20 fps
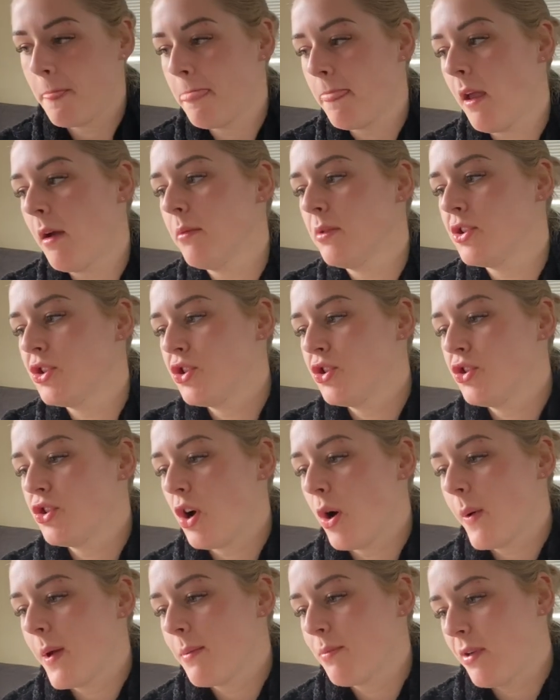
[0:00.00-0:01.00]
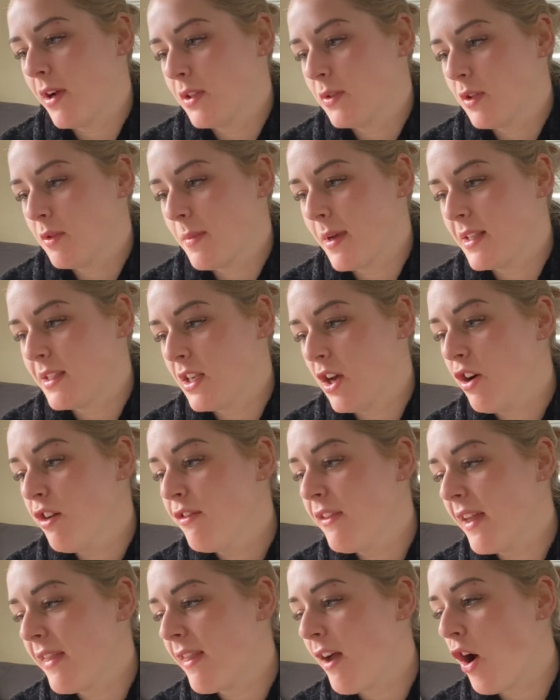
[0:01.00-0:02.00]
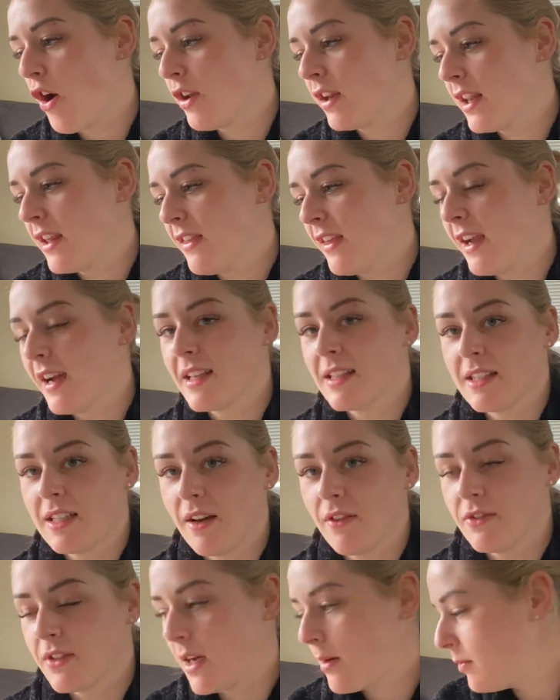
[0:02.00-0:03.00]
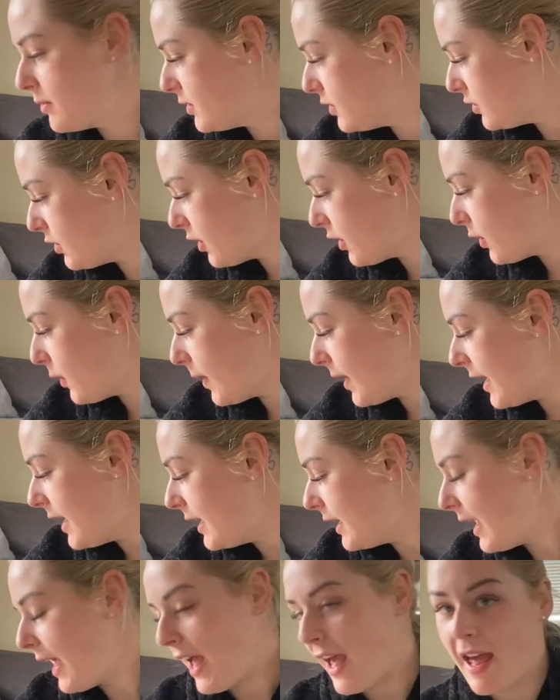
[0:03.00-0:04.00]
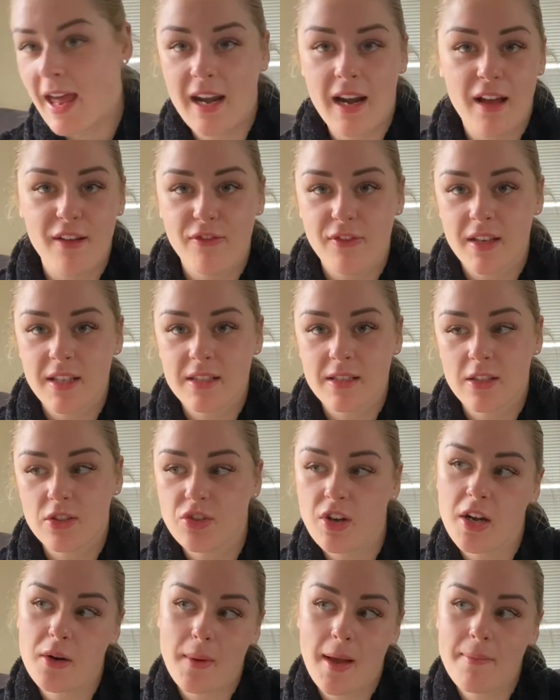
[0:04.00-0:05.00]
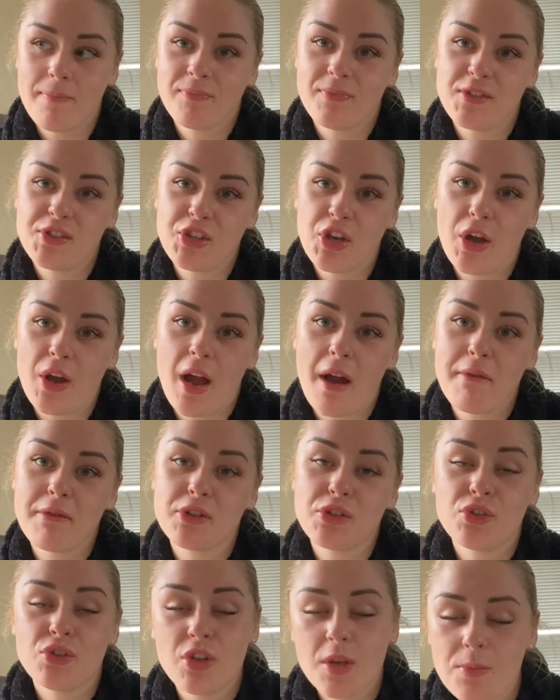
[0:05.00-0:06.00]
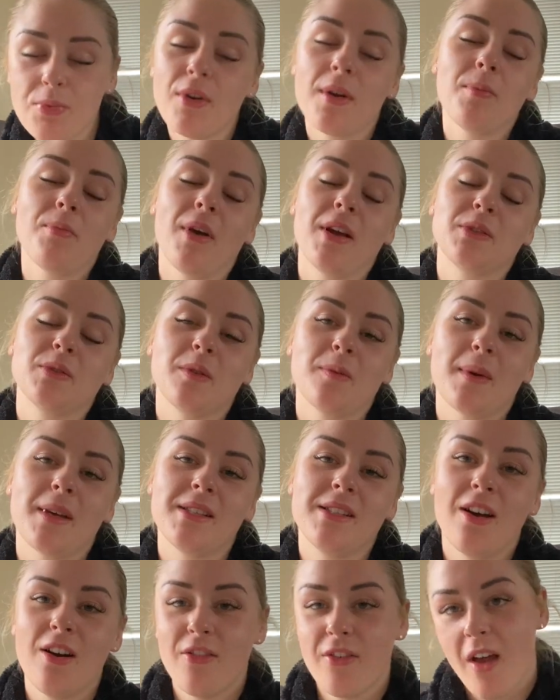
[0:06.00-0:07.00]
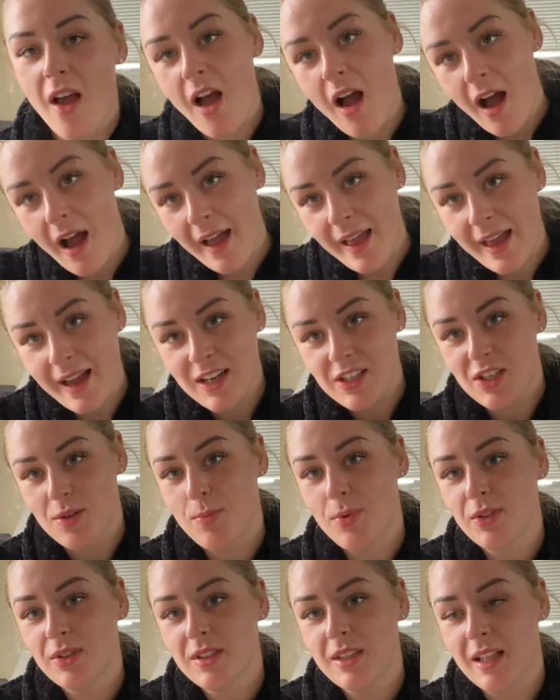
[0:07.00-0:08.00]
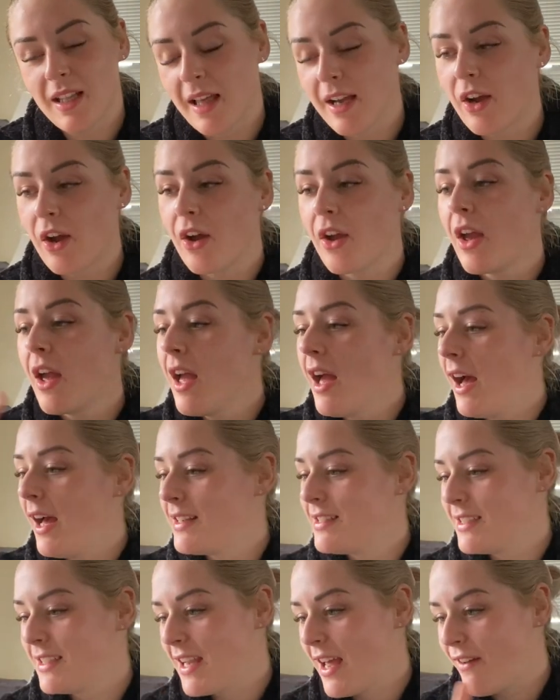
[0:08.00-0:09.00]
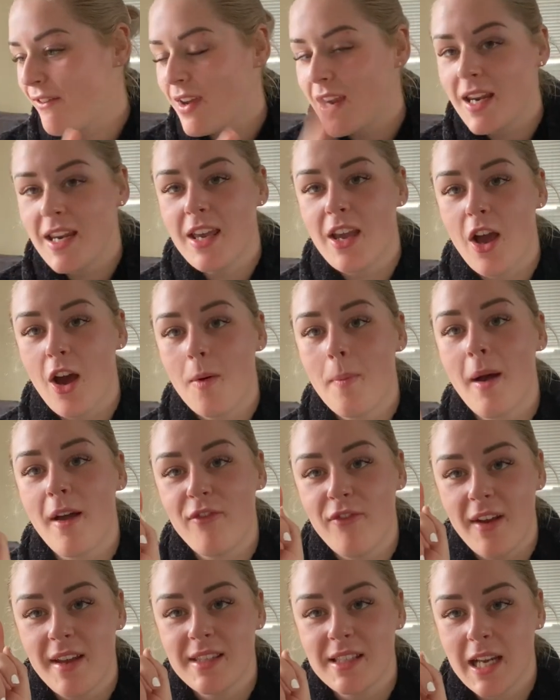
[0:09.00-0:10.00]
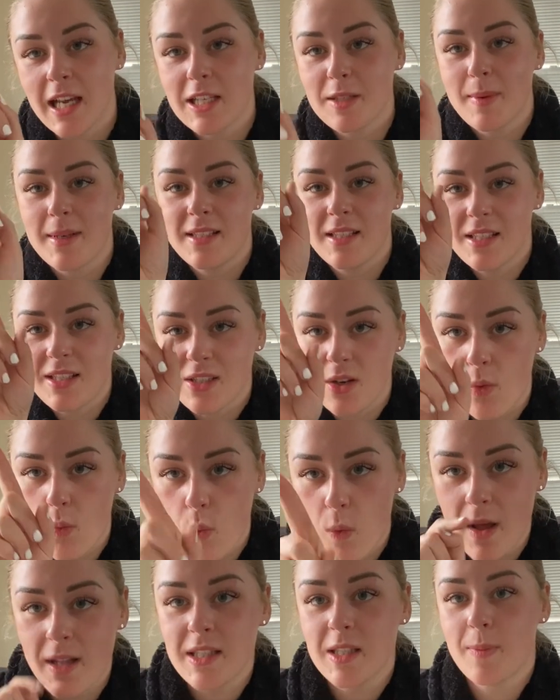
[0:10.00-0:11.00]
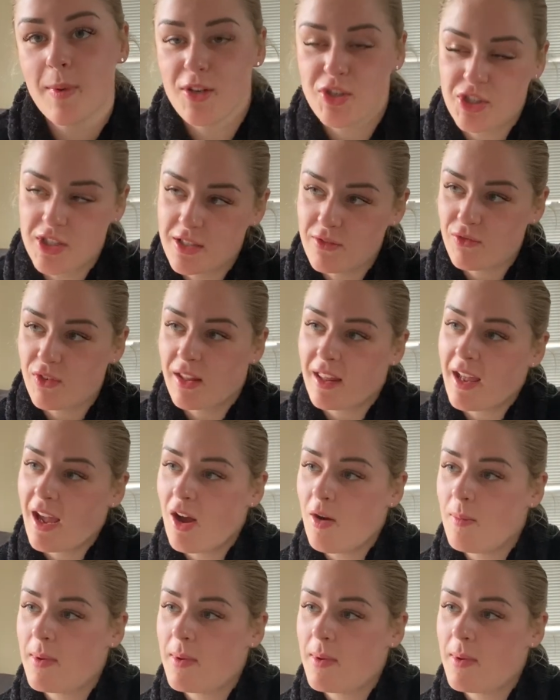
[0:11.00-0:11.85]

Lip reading: I was so impressed with myself, and the only thing I stuffed up was so quick and I fixed it straight away. So I was super impressed with myself. I actually built the Lego. I didn't have any help. I FaceTimed my sister once, but she didn't really help